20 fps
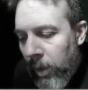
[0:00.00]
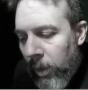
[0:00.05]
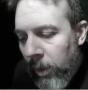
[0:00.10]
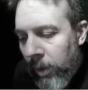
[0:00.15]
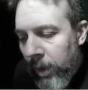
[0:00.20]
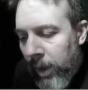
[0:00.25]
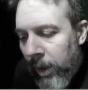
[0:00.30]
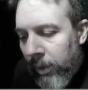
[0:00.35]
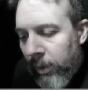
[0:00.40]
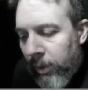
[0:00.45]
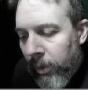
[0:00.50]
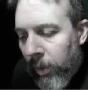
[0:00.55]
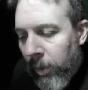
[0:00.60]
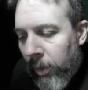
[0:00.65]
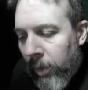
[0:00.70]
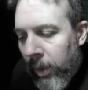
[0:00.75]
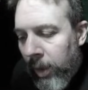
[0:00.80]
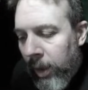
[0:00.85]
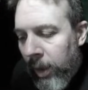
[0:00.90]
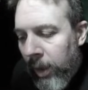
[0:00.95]
Okay,
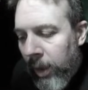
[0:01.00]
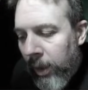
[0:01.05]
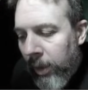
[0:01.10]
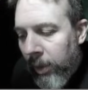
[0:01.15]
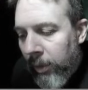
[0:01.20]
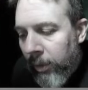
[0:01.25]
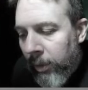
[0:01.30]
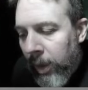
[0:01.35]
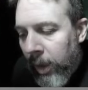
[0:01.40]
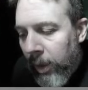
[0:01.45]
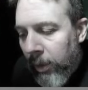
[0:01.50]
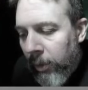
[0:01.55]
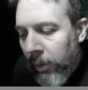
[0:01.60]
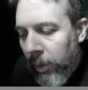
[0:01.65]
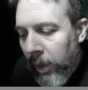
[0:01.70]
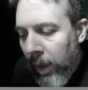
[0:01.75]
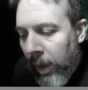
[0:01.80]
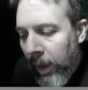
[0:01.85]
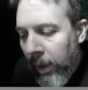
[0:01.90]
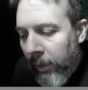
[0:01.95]
so in this
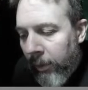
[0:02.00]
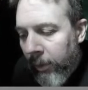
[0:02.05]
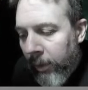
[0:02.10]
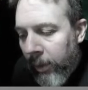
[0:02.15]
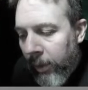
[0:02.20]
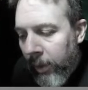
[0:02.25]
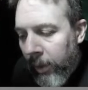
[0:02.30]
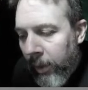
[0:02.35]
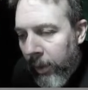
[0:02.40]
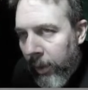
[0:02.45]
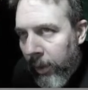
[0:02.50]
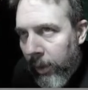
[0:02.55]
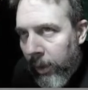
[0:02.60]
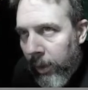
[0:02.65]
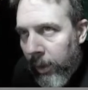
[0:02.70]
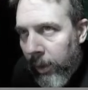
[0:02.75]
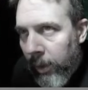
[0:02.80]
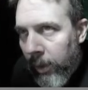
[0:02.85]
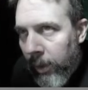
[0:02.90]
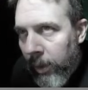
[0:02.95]
case we have
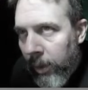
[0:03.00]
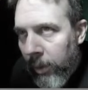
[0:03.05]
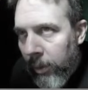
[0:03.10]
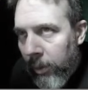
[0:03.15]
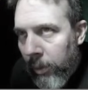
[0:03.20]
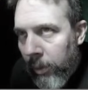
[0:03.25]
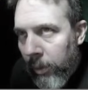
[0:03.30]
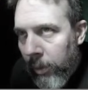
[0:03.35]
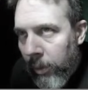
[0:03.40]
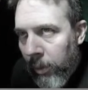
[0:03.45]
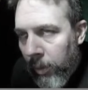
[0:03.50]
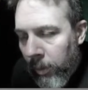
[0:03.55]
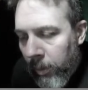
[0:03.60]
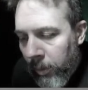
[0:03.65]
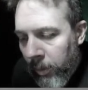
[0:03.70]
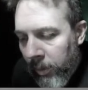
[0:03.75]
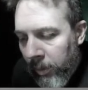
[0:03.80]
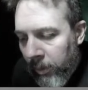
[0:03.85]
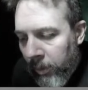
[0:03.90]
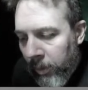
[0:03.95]
a
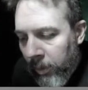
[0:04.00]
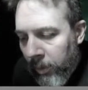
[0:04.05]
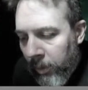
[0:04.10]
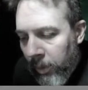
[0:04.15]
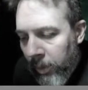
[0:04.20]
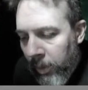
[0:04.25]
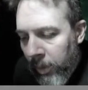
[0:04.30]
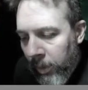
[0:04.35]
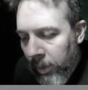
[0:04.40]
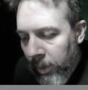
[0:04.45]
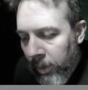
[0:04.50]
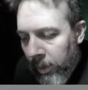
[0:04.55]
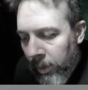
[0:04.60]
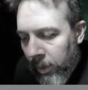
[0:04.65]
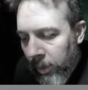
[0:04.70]
resistor,